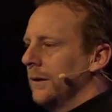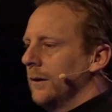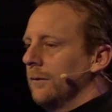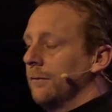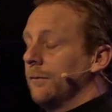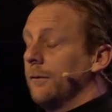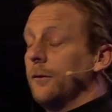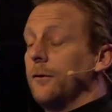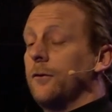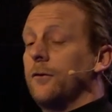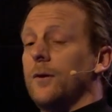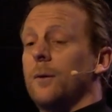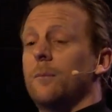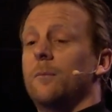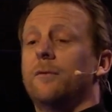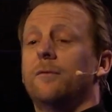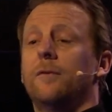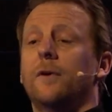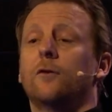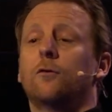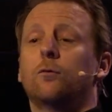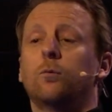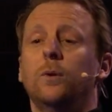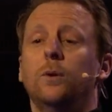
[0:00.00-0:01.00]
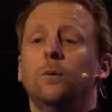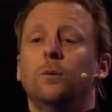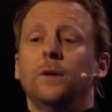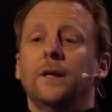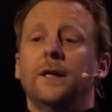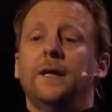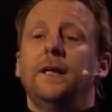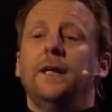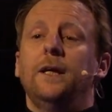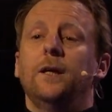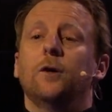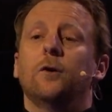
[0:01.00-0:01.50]
For some of us, we will
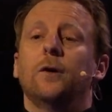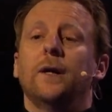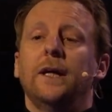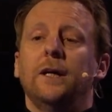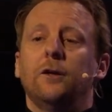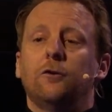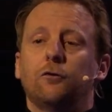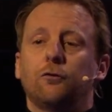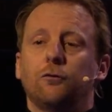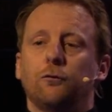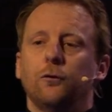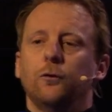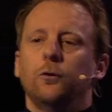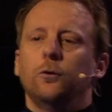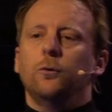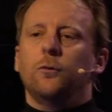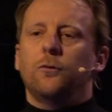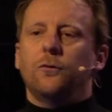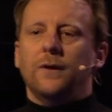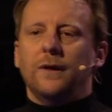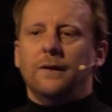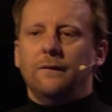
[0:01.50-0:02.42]
hear a truth